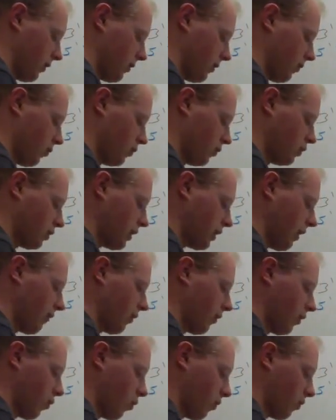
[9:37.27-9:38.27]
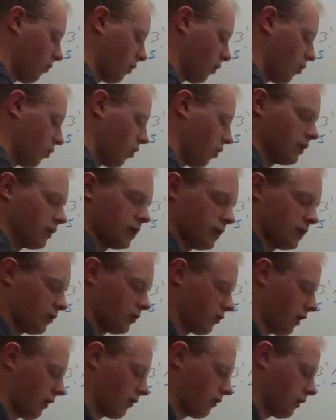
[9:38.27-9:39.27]
we just have a normal guanosine
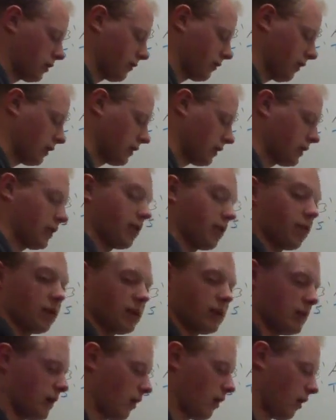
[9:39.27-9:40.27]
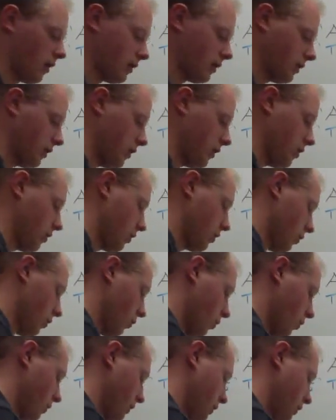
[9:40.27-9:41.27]
triphosphate, so the deoxy
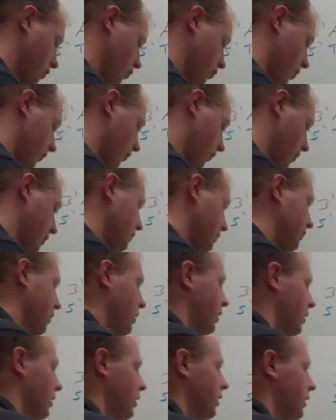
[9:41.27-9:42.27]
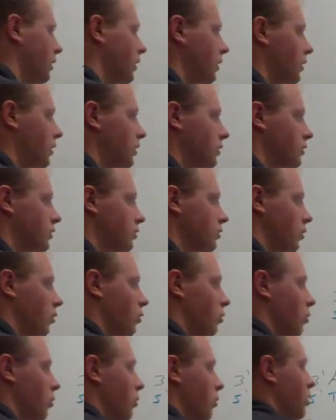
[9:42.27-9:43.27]
guanosine triphosphate.
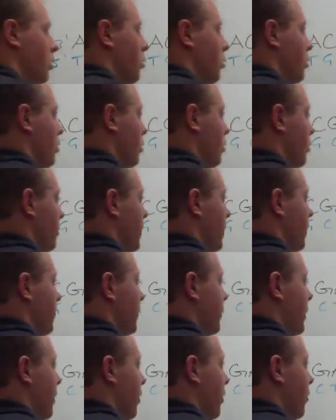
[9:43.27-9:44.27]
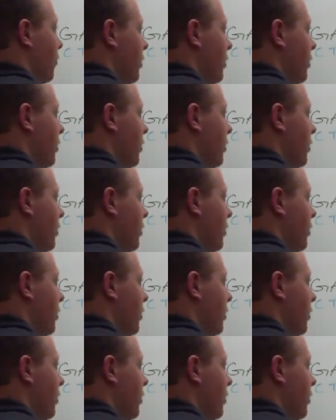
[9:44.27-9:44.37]
So we'll only be able to get 3